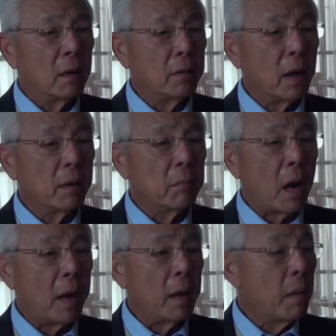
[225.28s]
done
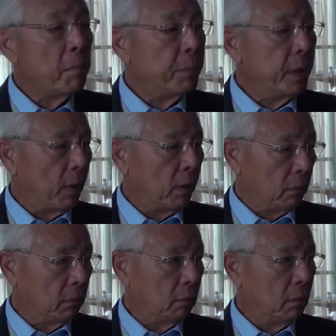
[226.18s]
by people.
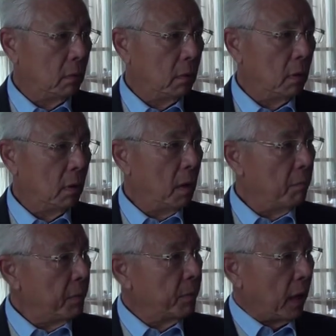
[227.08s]

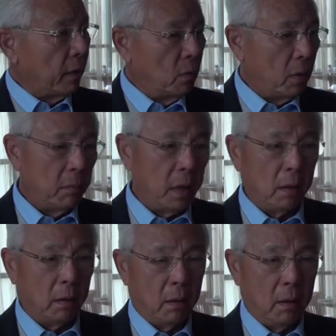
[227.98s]
People like you and
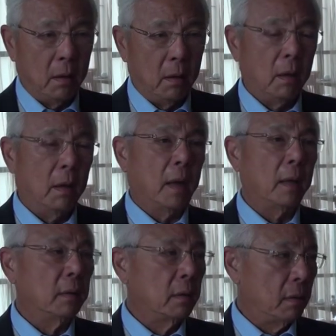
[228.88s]
me
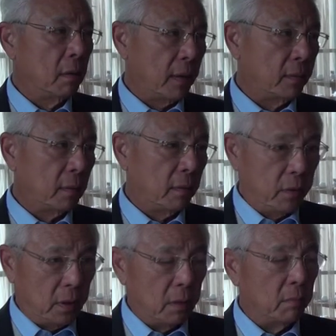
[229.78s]
and the rest of
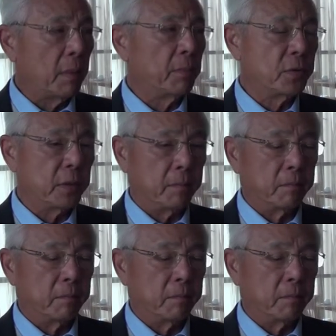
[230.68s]
the membership.